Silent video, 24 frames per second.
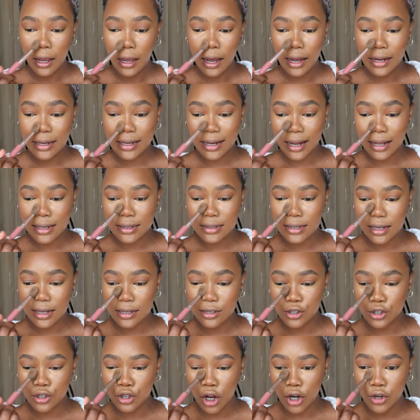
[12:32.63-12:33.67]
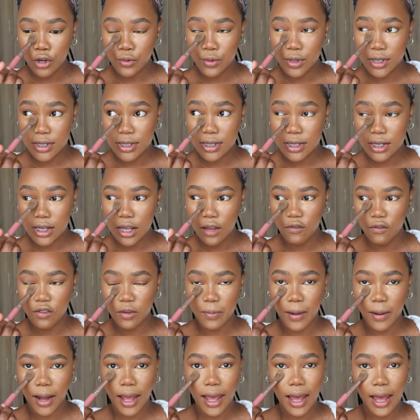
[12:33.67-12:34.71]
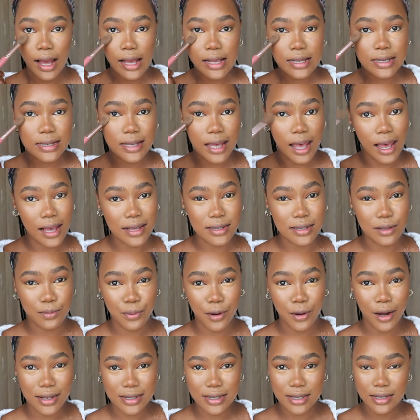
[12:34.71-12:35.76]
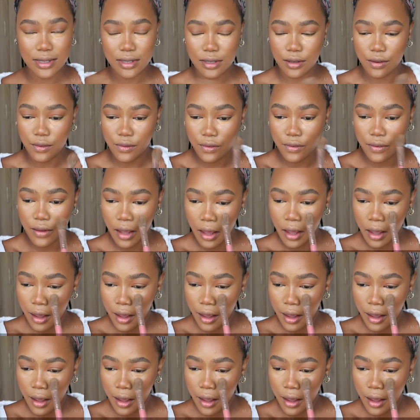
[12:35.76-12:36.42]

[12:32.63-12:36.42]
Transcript: it's not received by us as a positive.